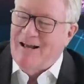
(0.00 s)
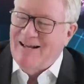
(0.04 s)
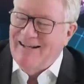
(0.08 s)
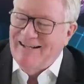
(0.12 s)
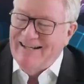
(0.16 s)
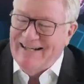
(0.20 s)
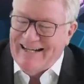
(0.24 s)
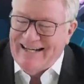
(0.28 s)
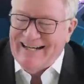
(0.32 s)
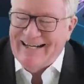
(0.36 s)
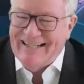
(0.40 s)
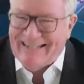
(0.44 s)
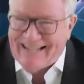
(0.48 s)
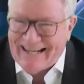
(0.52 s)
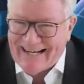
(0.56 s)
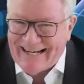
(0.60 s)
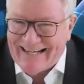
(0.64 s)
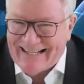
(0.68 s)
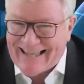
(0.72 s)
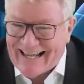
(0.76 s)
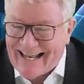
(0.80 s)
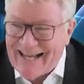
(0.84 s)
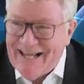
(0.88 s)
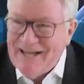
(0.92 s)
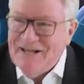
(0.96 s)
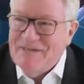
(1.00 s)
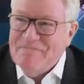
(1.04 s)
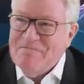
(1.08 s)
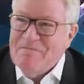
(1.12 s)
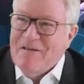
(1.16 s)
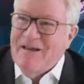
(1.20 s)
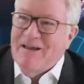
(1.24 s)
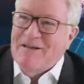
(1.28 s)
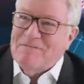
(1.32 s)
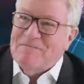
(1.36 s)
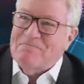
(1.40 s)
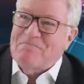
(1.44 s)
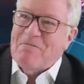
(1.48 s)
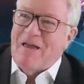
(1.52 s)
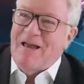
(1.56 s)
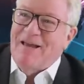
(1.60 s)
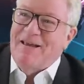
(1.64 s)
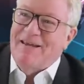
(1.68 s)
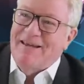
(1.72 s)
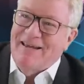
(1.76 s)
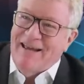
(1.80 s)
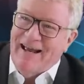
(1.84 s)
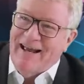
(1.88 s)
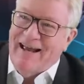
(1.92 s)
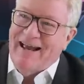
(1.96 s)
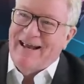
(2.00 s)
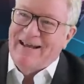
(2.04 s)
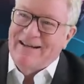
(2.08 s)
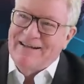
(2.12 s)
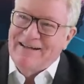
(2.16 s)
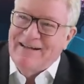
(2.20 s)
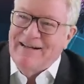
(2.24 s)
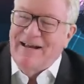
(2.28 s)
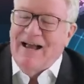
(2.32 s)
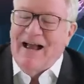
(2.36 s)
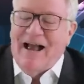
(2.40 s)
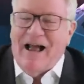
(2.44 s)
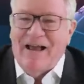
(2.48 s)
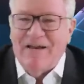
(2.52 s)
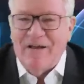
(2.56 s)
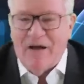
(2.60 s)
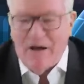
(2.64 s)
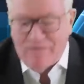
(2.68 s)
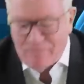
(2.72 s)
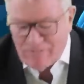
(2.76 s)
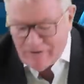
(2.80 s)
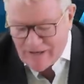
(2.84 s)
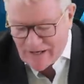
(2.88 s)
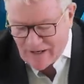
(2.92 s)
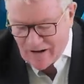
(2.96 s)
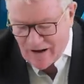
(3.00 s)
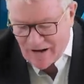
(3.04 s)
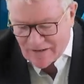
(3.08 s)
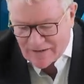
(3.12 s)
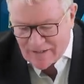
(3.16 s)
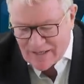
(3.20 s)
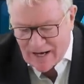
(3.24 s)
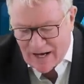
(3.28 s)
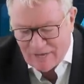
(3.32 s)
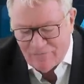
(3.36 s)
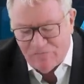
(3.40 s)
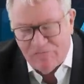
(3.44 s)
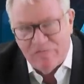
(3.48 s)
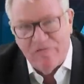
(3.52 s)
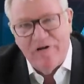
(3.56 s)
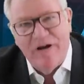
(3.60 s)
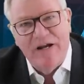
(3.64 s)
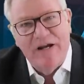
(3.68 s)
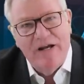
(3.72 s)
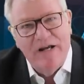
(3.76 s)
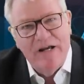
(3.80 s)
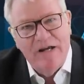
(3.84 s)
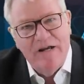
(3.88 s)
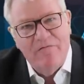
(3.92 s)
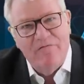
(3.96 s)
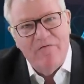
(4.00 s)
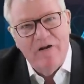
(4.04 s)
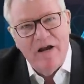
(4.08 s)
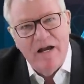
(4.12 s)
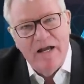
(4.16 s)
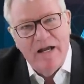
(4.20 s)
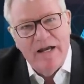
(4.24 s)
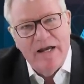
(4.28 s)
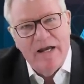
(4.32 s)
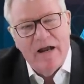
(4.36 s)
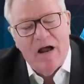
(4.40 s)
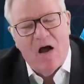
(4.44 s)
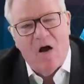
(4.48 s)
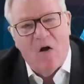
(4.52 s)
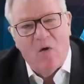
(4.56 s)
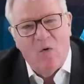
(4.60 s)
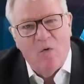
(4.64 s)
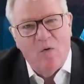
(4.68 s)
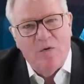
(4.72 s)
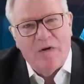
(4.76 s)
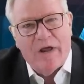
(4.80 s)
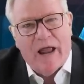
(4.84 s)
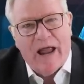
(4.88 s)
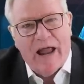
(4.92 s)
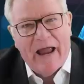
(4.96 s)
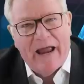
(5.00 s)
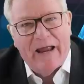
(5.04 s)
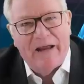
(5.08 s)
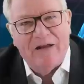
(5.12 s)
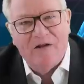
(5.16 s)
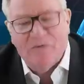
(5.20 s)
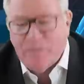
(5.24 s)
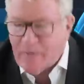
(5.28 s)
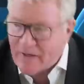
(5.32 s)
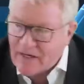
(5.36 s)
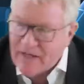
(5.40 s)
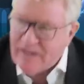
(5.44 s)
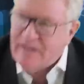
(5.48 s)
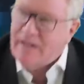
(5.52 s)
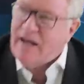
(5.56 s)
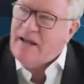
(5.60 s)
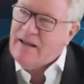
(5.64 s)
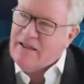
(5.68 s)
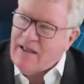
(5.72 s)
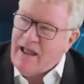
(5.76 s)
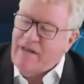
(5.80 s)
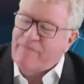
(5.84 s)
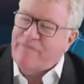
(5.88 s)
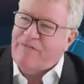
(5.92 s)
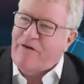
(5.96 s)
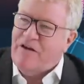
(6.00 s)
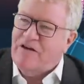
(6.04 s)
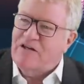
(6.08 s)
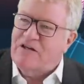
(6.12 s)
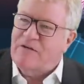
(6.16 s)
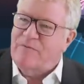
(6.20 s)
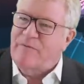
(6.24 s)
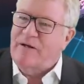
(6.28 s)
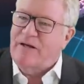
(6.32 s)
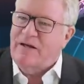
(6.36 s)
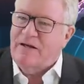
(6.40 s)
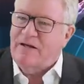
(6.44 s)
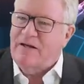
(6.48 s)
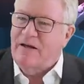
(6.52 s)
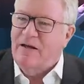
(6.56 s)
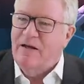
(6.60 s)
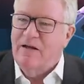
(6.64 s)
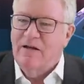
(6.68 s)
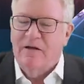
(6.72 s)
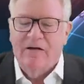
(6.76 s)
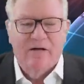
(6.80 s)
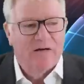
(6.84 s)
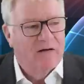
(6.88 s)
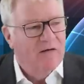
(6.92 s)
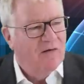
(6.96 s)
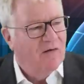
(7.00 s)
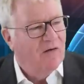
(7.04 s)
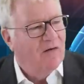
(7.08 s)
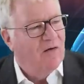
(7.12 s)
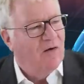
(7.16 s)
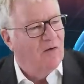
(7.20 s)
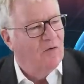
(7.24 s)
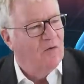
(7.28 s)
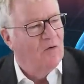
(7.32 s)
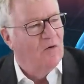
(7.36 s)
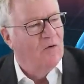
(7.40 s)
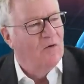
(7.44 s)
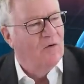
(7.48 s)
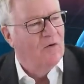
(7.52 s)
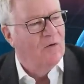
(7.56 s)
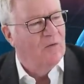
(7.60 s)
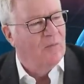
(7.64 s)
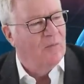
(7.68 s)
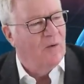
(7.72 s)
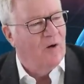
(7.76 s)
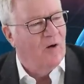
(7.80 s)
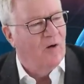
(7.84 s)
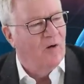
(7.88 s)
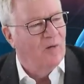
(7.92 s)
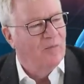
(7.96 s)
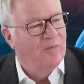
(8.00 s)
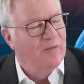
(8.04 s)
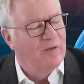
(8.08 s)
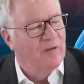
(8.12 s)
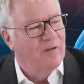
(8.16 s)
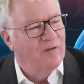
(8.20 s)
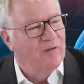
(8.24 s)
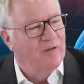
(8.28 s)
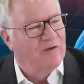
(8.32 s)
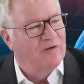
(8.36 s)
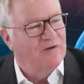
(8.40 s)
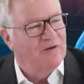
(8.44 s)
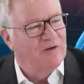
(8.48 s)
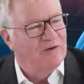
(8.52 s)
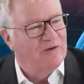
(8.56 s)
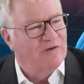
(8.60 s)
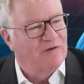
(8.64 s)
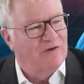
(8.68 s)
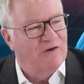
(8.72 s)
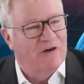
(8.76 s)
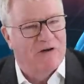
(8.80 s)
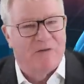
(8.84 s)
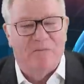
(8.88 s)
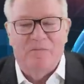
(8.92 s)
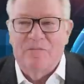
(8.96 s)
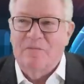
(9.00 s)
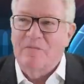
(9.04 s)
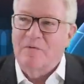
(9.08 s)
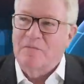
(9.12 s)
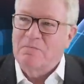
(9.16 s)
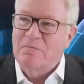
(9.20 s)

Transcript: He did that. Yeah. And I realised he had really, really old hands. But he did that face to me. He did, hello, Bob, this is Jim.